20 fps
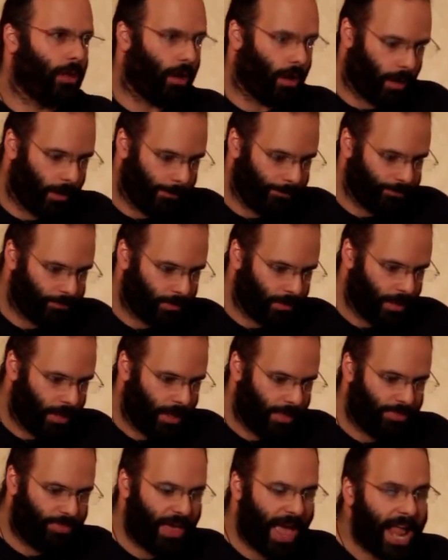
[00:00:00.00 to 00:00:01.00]
law.
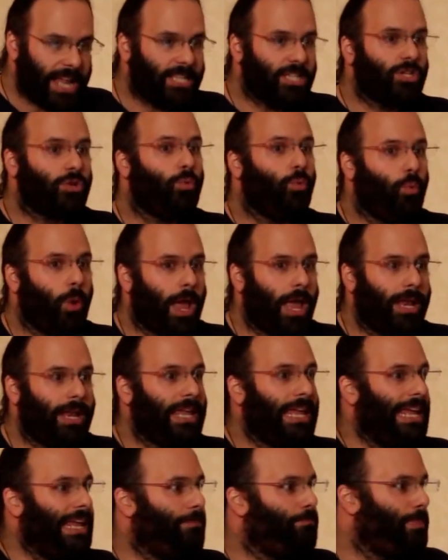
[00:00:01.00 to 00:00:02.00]
That's
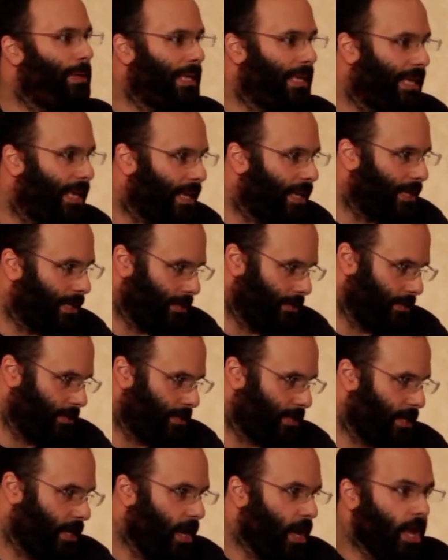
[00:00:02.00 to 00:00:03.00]
when it
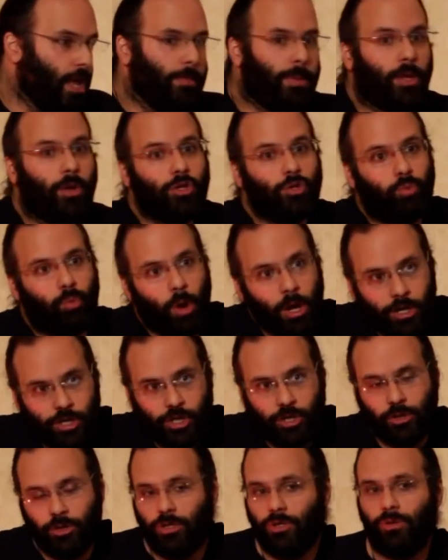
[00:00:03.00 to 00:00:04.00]
begins. Because
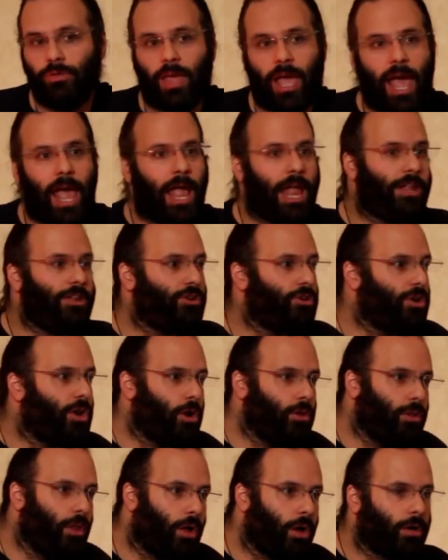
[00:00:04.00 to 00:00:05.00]
once you do that and you're
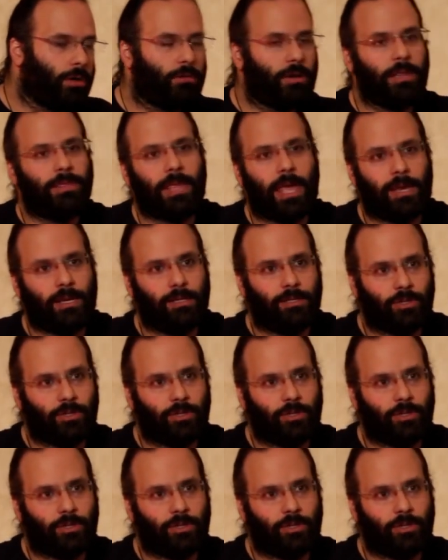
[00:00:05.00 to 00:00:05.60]
no longer in that